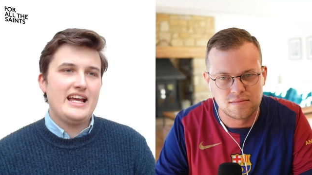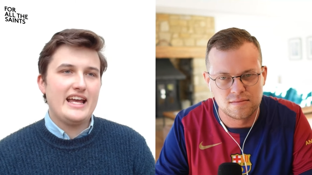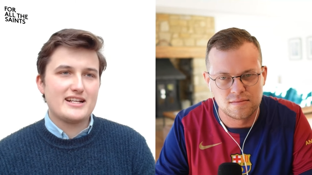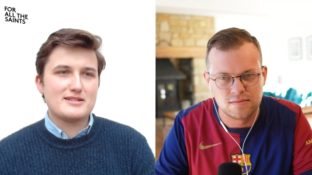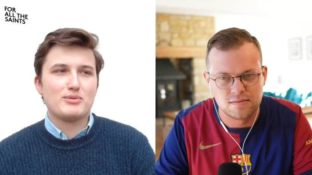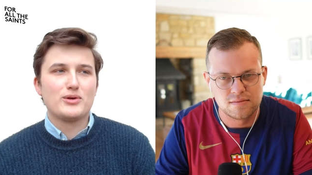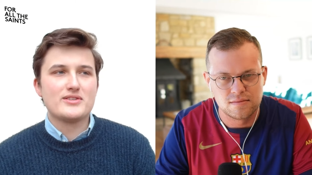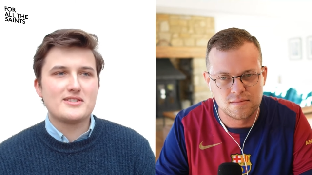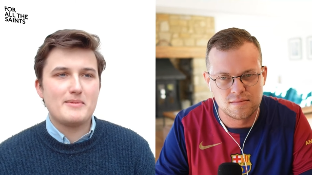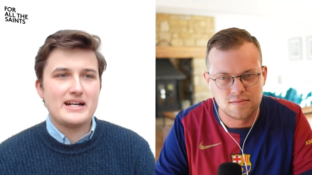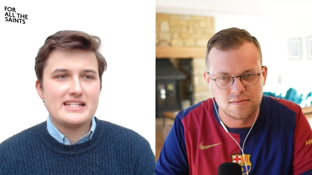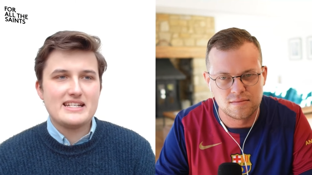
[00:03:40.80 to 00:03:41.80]
Speaker 1: explore
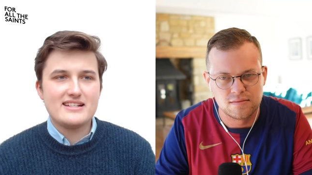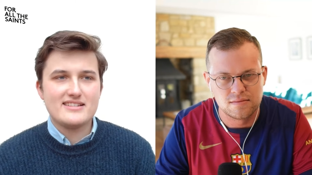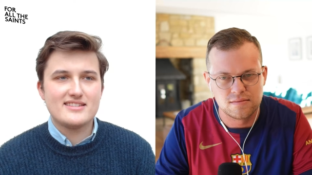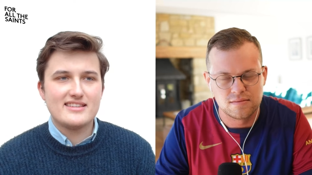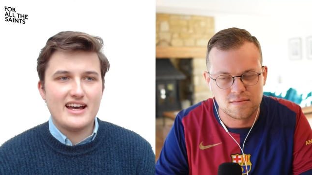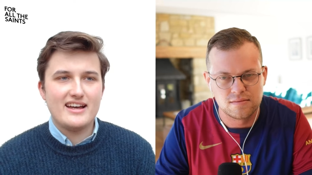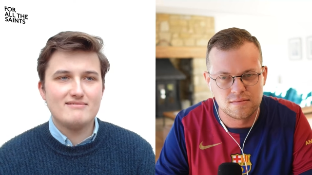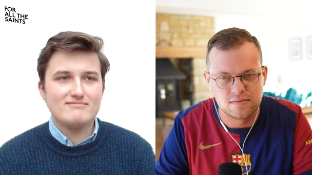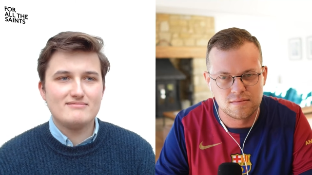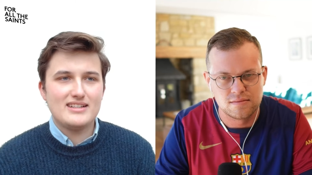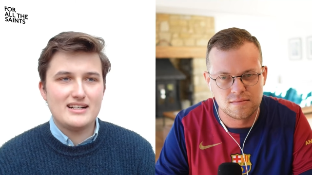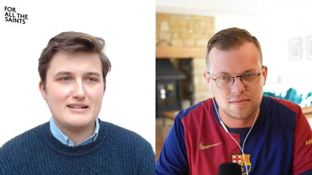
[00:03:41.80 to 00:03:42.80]
some ideas that
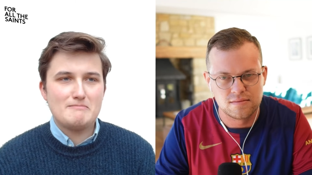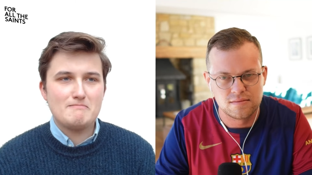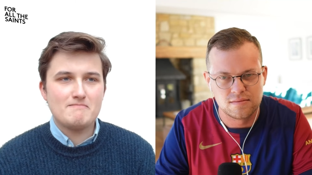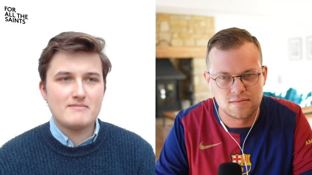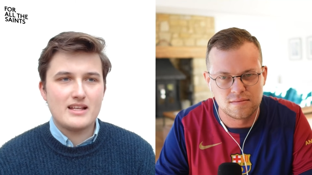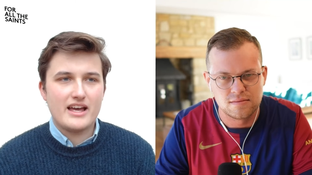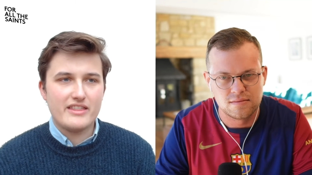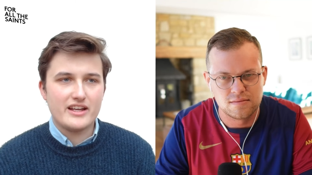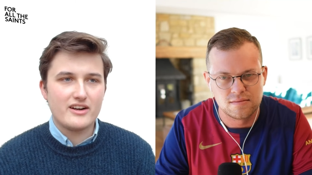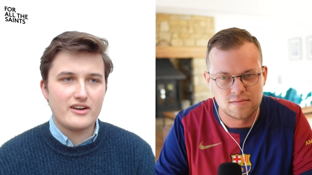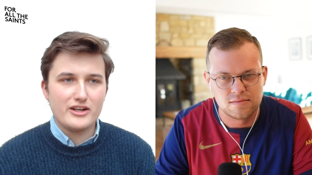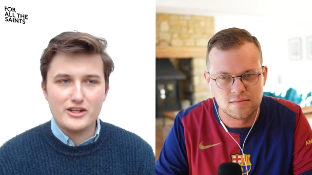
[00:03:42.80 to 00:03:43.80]
um, I
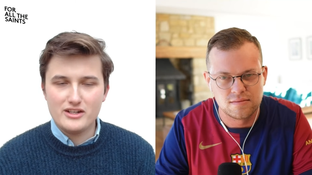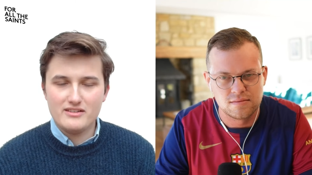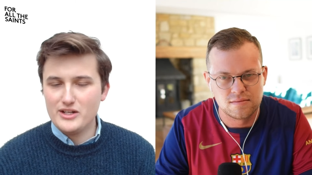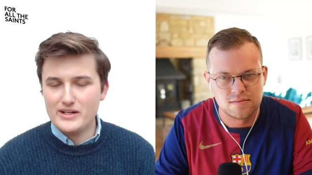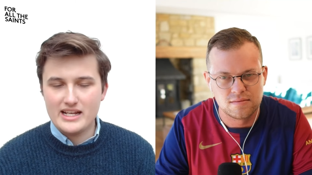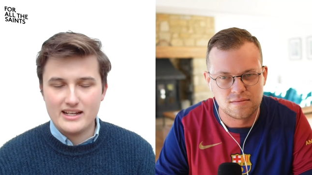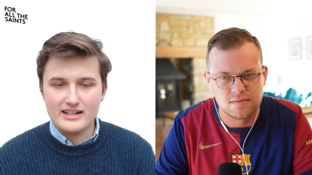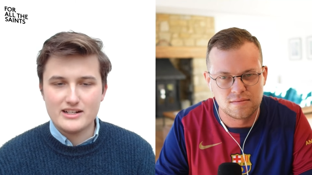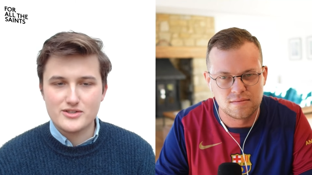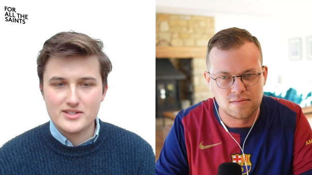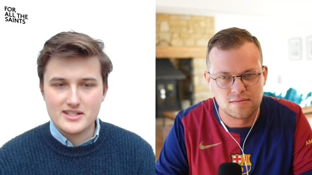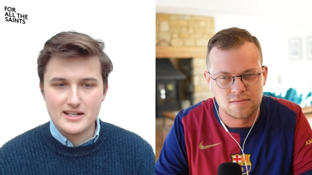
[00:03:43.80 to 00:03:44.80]
think are unique and
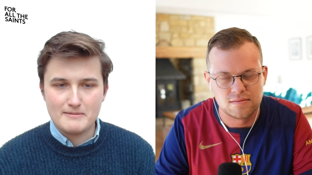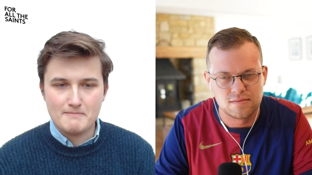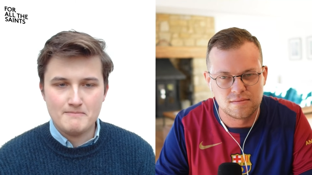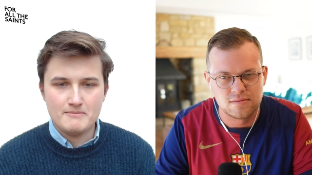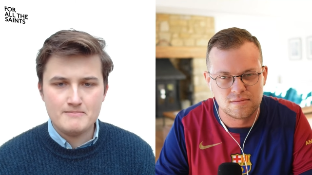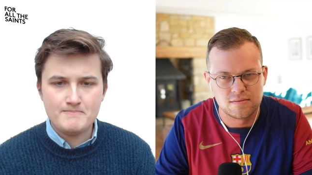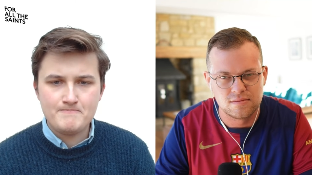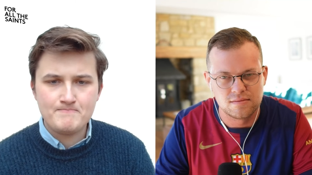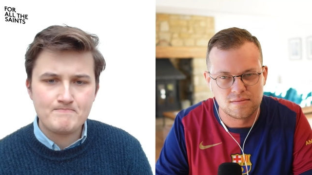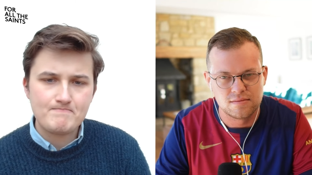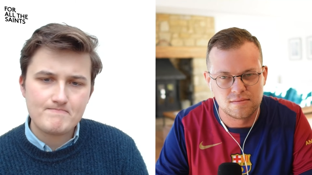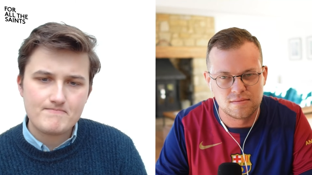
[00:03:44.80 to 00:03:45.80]
interesting.
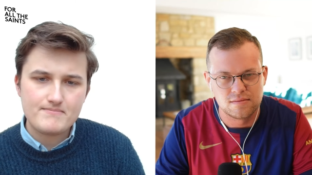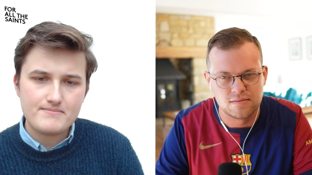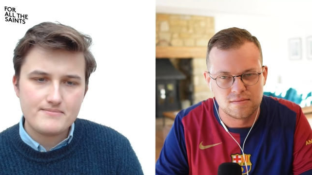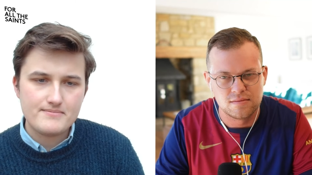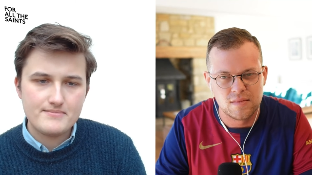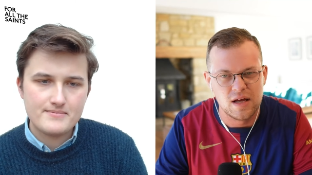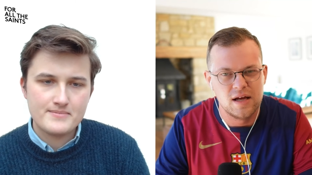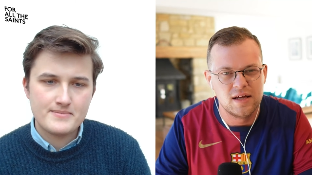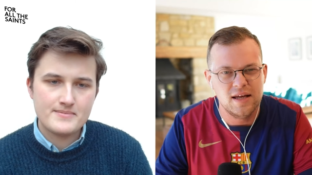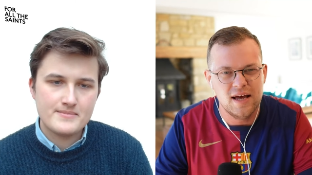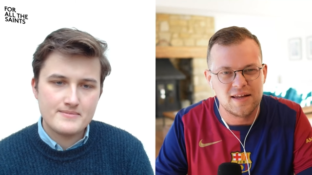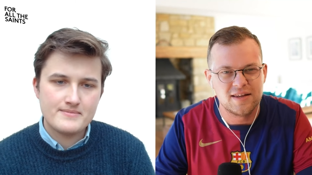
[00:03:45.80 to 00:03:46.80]

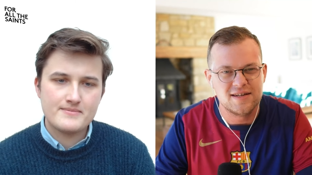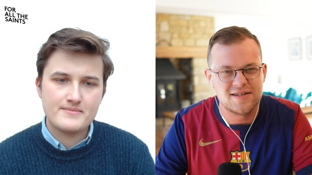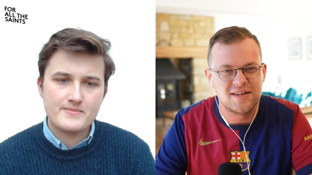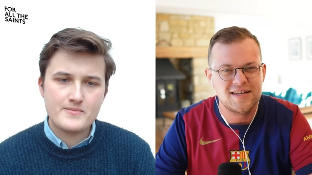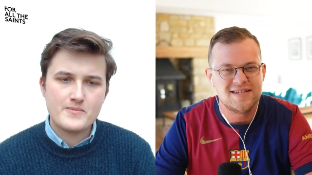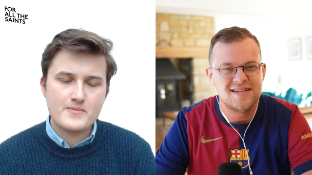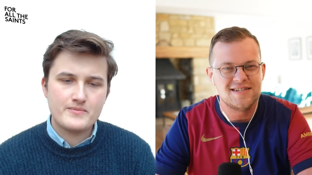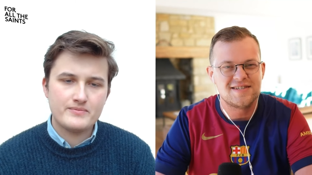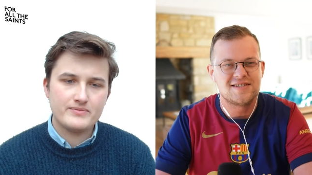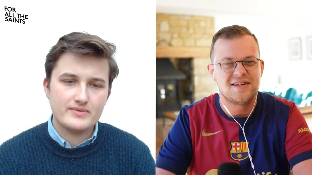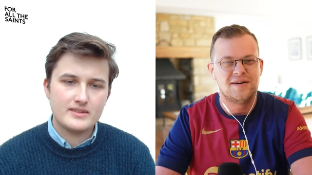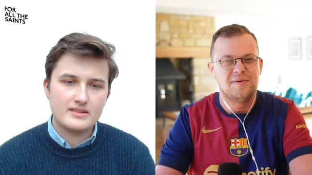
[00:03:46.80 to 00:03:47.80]
Speaker 2: Yeah, this this is
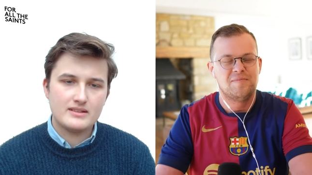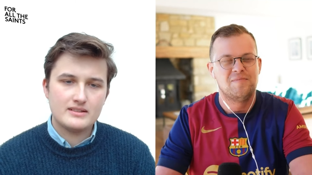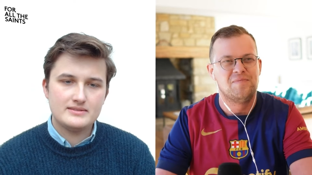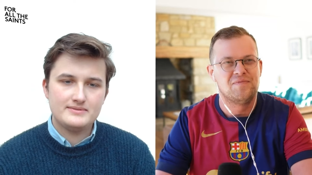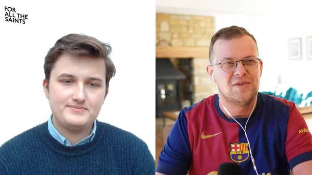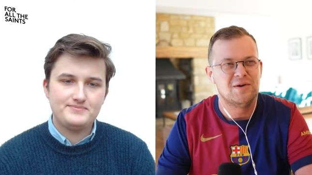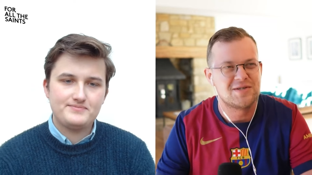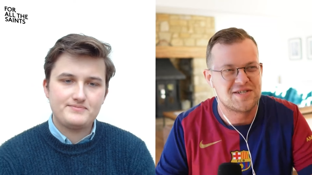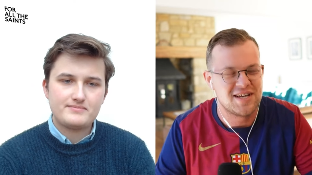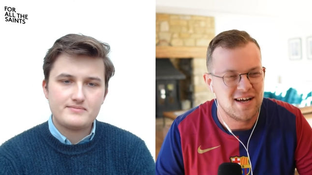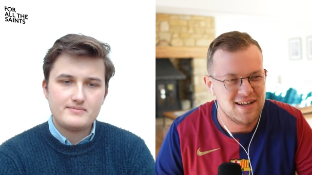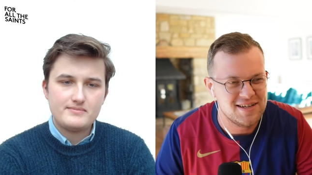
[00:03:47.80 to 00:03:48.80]
um, your
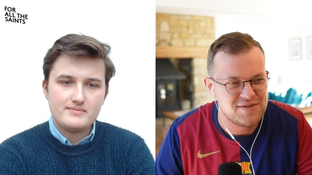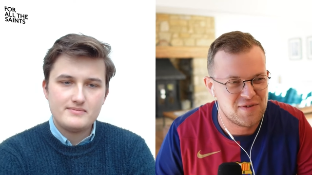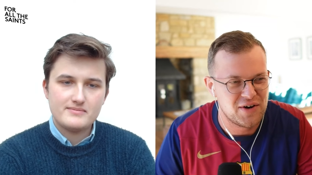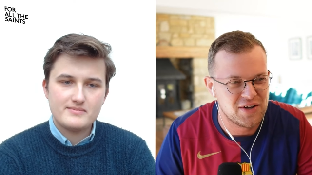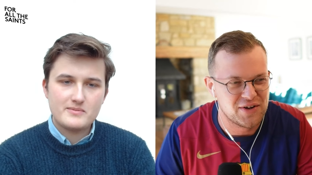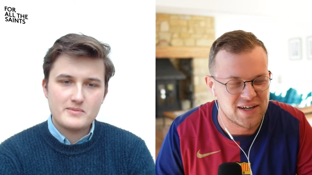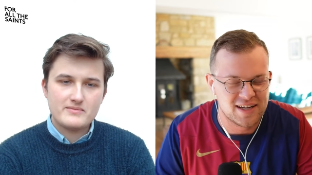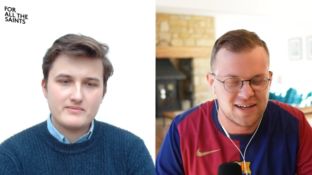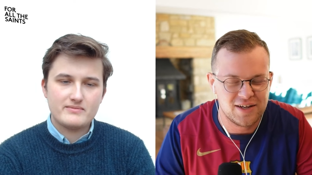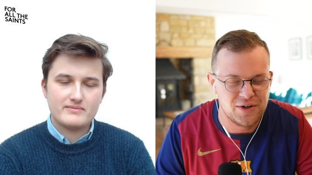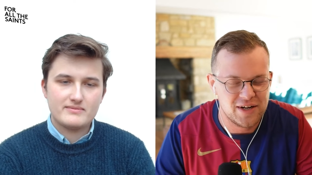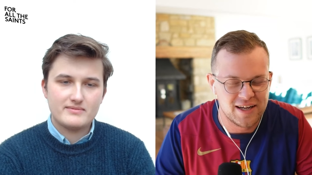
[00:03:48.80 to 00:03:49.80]
style is very
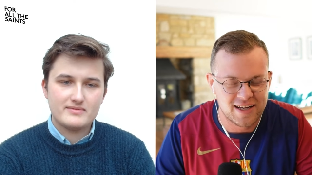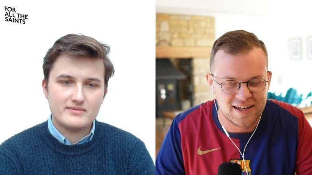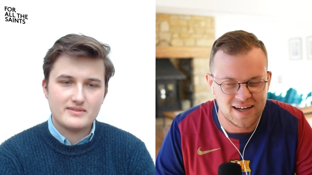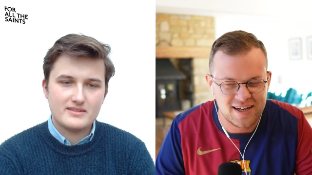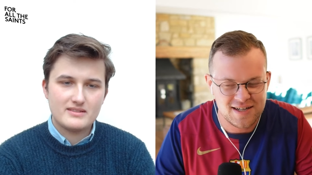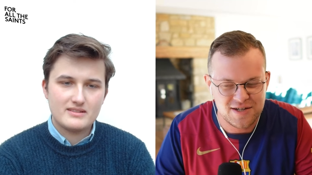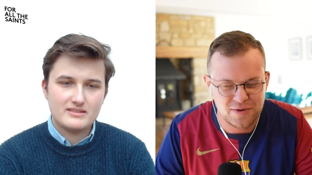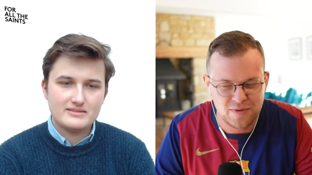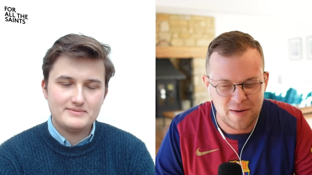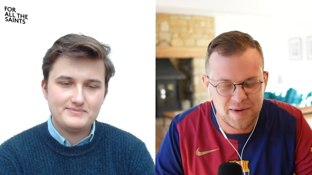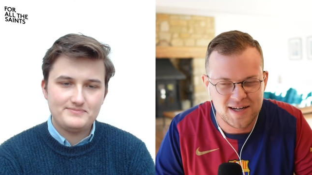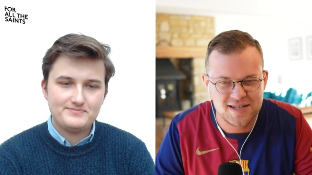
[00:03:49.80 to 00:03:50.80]
unique. It isn't
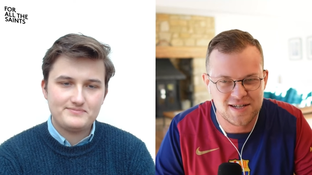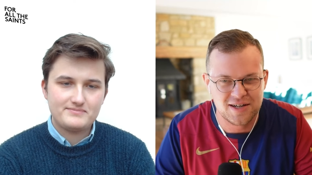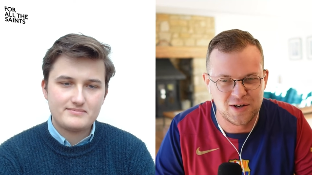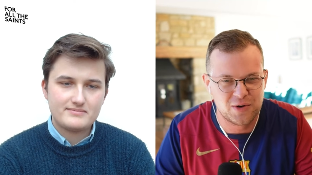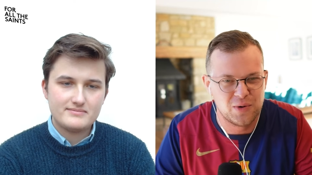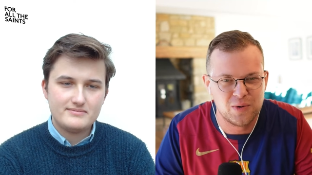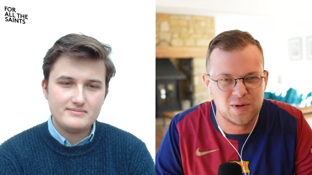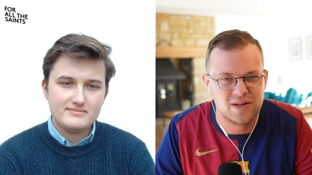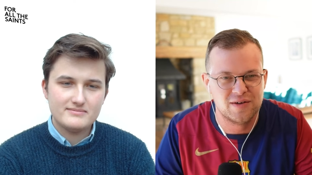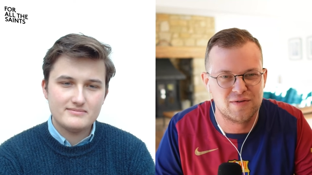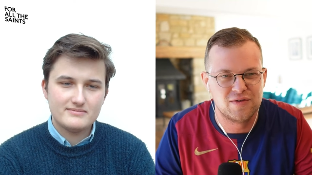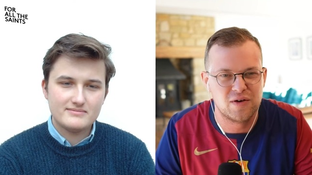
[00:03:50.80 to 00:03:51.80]
reminiscent at all
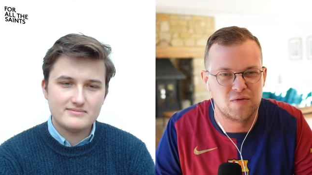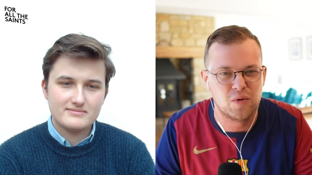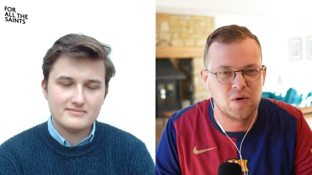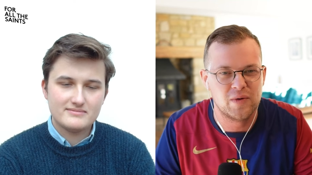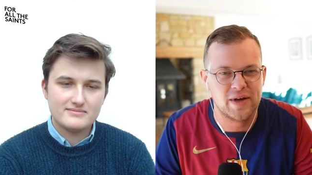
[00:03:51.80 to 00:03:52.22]
of of what we